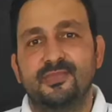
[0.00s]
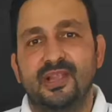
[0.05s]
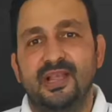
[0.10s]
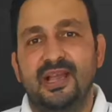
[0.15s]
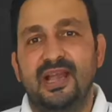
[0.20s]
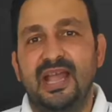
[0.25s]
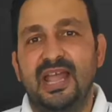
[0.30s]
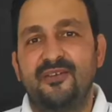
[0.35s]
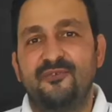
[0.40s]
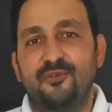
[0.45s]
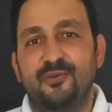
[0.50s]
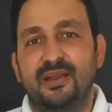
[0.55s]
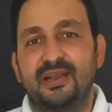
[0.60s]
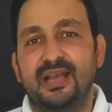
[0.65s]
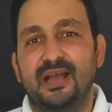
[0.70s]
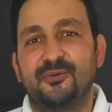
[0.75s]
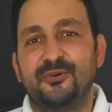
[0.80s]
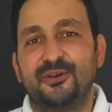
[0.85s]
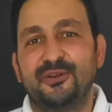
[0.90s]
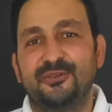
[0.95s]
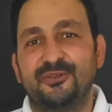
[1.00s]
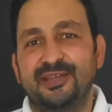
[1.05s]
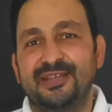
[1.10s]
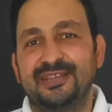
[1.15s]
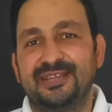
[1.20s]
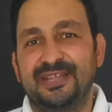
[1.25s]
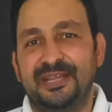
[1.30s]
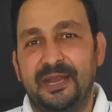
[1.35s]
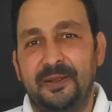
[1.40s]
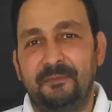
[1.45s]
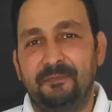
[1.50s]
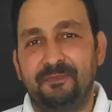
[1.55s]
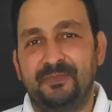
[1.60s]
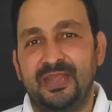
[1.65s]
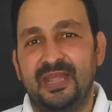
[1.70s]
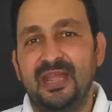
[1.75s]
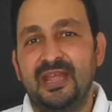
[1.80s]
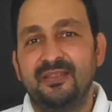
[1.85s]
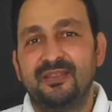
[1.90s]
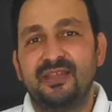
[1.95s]
Hi everyone, how are you doing today?
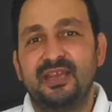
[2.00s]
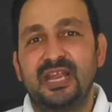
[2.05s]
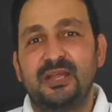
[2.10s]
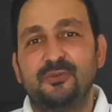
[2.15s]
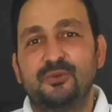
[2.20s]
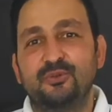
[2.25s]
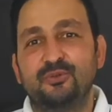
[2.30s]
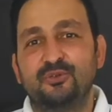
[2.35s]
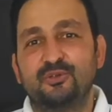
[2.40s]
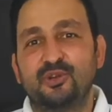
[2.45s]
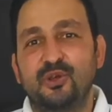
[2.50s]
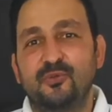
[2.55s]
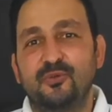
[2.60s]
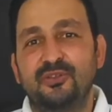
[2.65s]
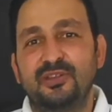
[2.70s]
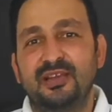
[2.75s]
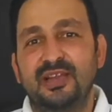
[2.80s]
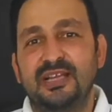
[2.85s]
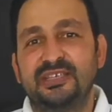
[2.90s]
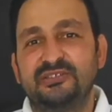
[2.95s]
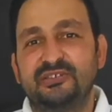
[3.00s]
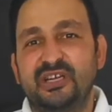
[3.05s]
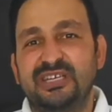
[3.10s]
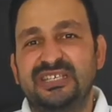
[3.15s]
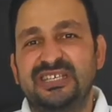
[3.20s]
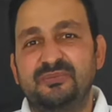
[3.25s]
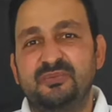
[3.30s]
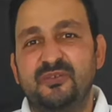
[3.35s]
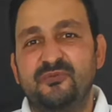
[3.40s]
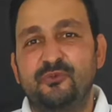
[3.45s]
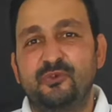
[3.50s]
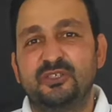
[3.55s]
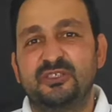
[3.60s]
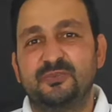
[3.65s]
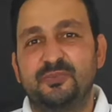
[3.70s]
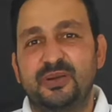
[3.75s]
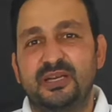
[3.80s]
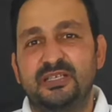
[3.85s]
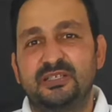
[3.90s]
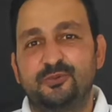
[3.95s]
Today I want to show you the last recipe for
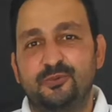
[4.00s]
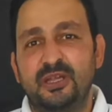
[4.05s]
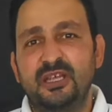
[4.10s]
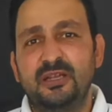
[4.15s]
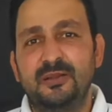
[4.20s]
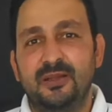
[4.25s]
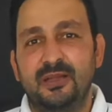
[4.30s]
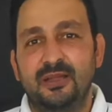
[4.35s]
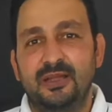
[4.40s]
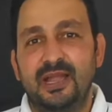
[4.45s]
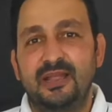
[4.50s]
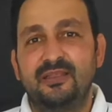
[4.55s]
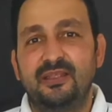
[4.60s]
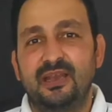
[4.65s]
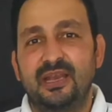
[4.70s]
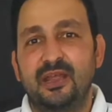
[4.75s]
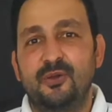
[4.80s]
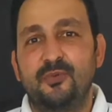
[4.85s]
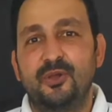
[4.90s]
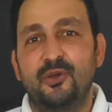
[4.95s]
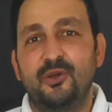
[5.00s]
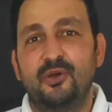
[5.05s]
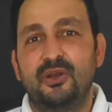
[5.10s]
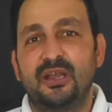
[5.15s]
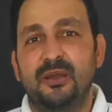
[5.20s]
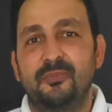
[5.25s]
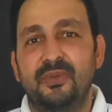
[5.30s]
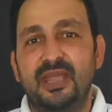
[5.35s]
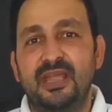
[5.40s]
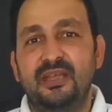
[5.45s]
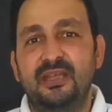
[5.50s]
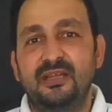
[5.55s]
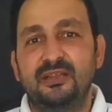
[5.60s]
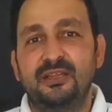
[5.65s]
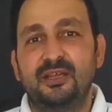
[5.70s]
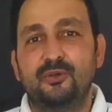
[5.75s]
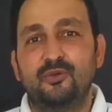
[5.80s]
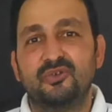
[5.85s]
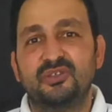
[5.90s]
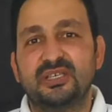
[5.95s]
Spritz week, and today we're gonna make the
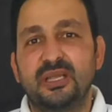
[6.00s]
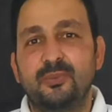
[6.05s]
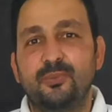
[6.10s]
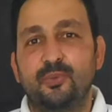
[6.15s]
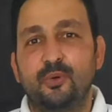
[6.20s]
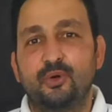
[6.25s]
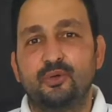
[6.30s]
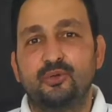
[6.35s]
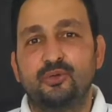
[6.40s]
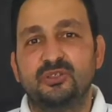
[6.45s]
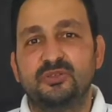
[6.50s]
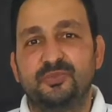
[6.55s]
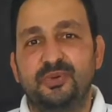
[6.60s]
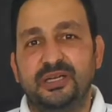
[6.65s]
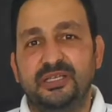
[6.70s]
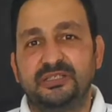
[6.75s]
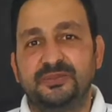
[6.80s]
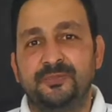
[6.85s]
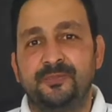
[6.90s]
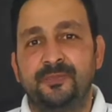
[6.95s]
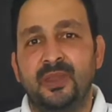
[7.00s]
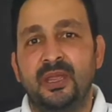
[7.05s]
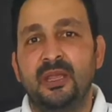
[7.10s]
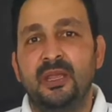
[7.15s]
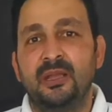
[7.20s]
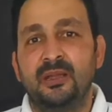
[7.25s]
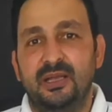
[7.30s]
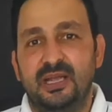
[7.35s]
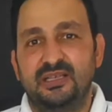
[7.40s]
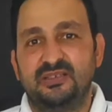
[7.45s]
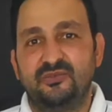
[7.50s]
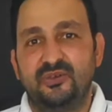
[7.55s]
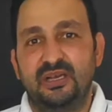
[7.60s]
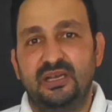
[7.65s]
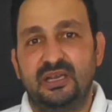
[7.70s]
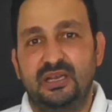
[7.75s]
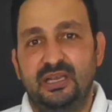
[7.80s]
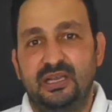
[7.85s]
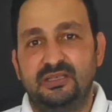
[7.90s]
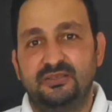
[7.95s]
Rosé Porto Spritz. It's really
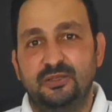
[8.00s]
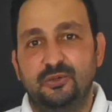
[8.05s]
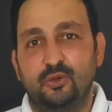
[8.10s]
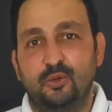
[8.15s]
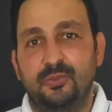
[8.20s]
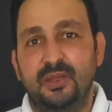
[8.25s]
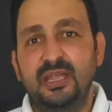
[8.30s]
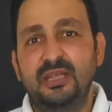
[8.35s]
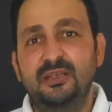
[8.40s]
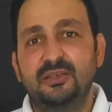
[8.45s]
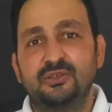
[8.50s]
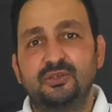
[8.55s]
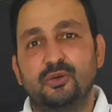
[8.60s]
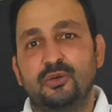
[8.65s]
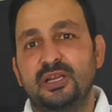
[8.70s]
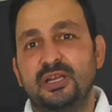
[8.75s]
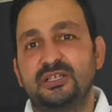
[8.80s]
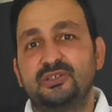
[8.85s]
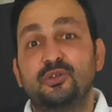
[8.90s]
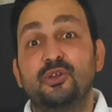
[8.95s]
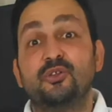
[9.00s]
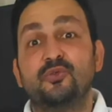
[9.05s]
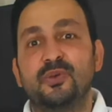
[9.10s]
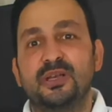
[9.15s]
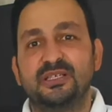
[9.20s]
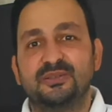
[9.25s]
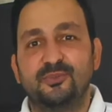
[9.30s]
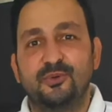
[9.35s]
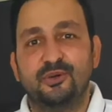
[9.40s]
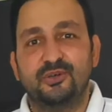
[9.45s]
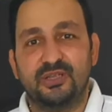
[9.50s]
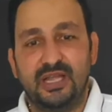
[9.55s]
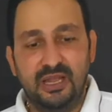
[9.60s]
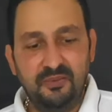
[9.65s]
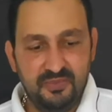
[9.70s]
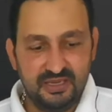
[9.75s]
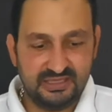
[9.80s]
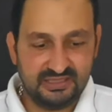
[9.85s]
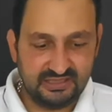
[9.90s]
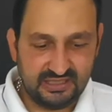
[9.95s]
easy to make, so let's not waste more time
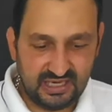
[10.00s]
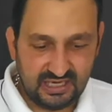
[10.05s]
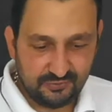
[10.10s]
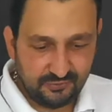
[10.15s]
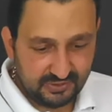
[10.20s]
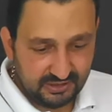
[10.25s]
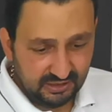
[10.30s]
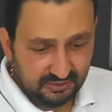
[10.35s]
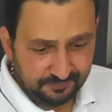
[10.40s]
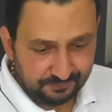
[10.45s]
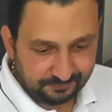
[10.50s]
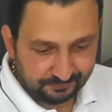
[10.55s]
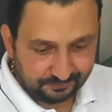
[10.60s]
and start with it.